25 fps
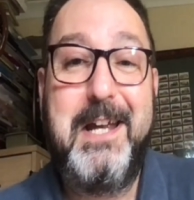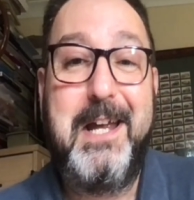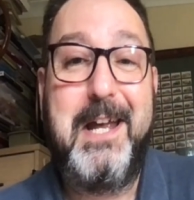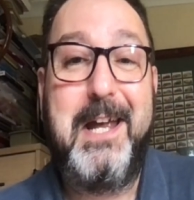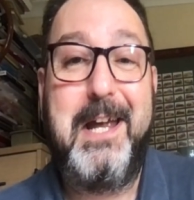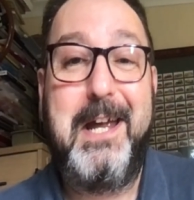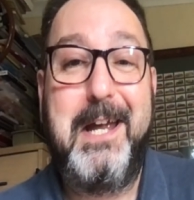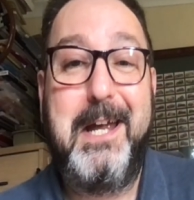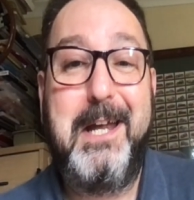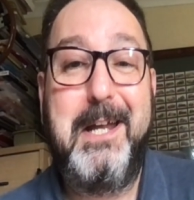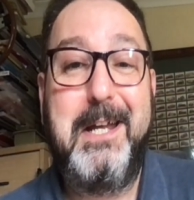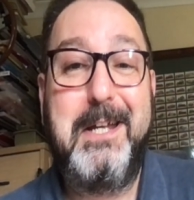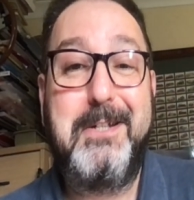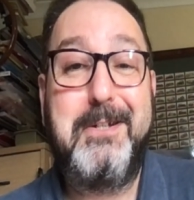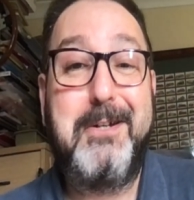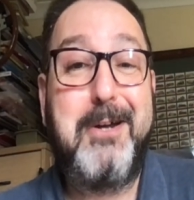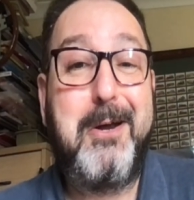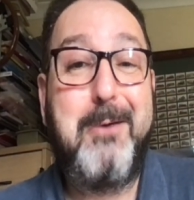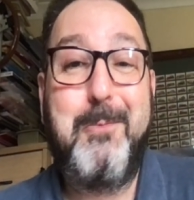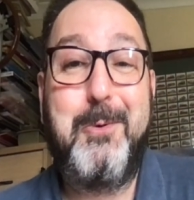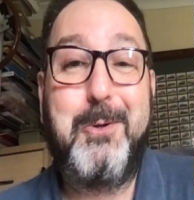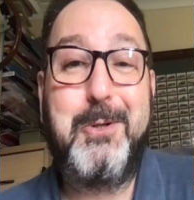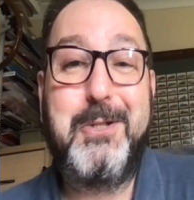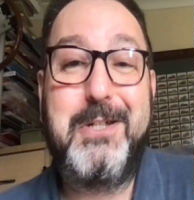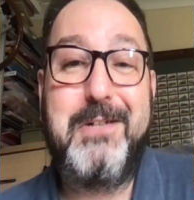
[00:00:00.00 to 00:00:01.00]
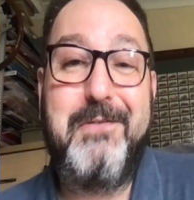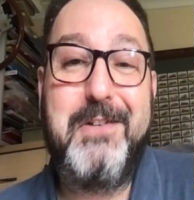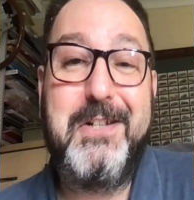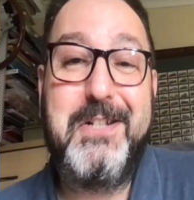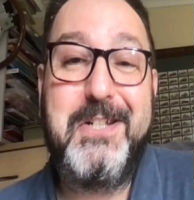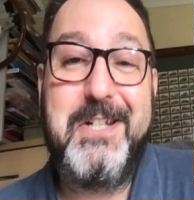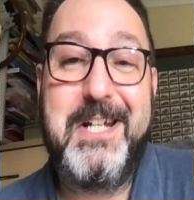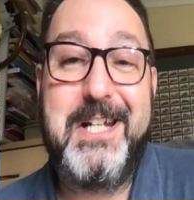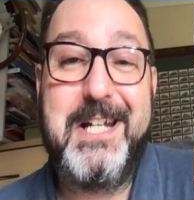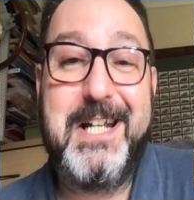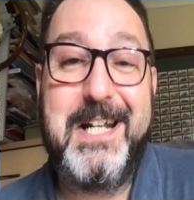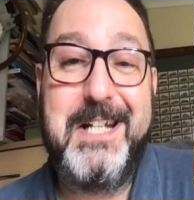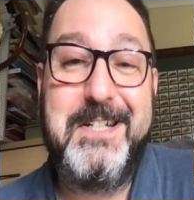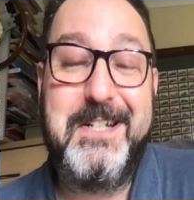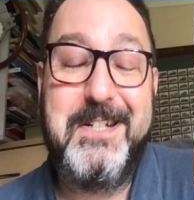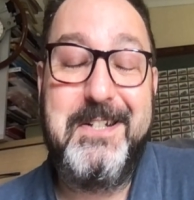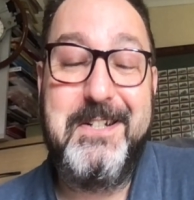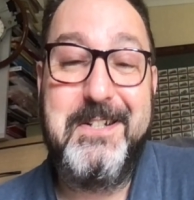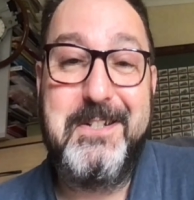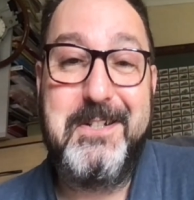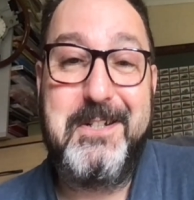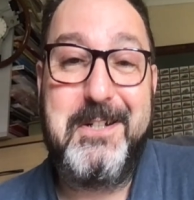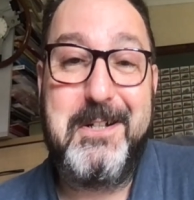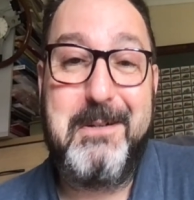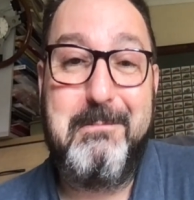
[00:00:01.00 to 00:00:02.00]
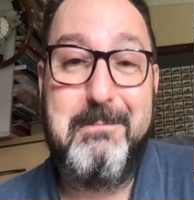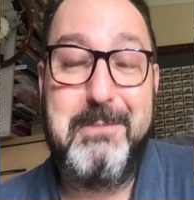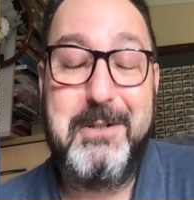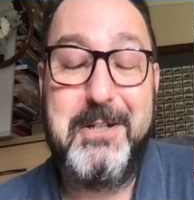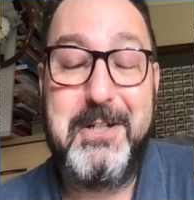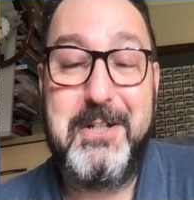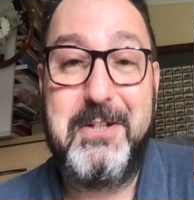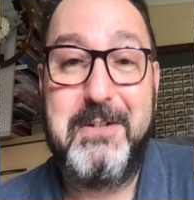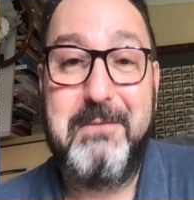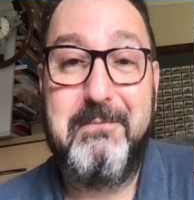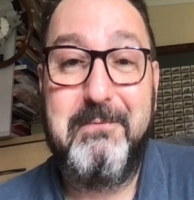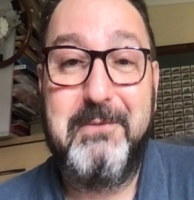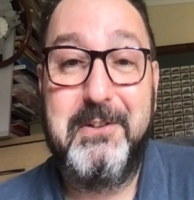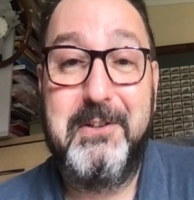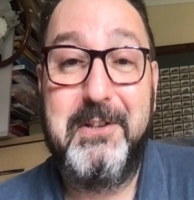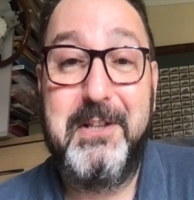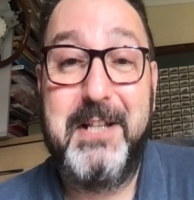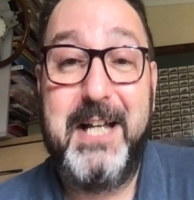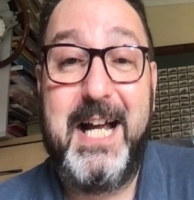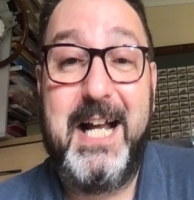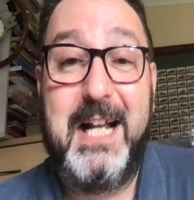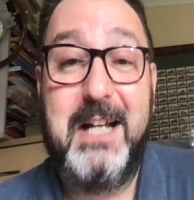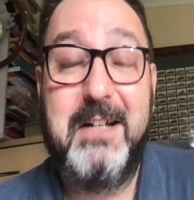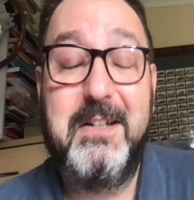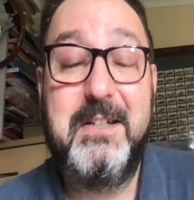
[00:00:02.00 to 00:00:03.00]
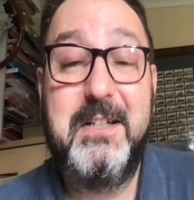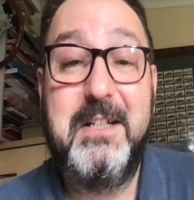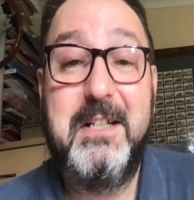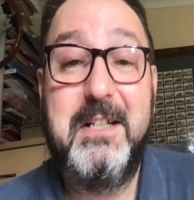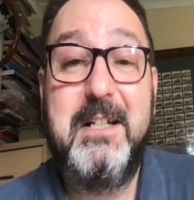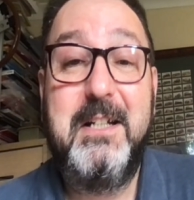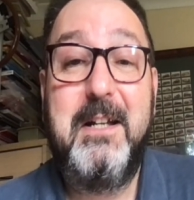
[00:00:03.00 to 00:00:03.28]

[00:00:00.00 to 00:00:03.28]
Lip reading: It's no more sophisticated as a competition than that.